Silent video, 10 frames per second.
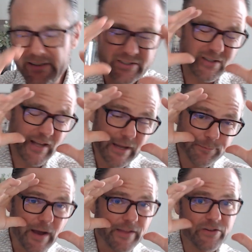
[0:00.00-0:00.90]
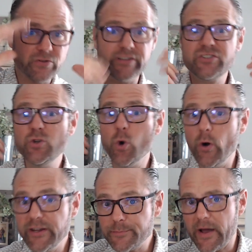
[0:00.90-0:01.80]
Does light bother you? Does
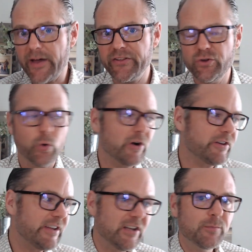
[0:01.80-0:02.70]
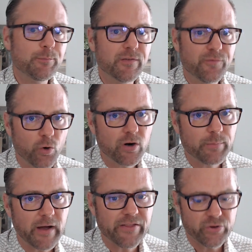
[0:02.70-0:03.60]
noise bother you where it didn't before
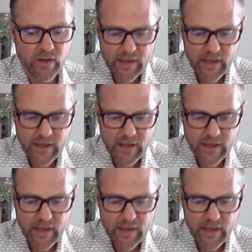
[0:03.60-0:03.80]
bother you?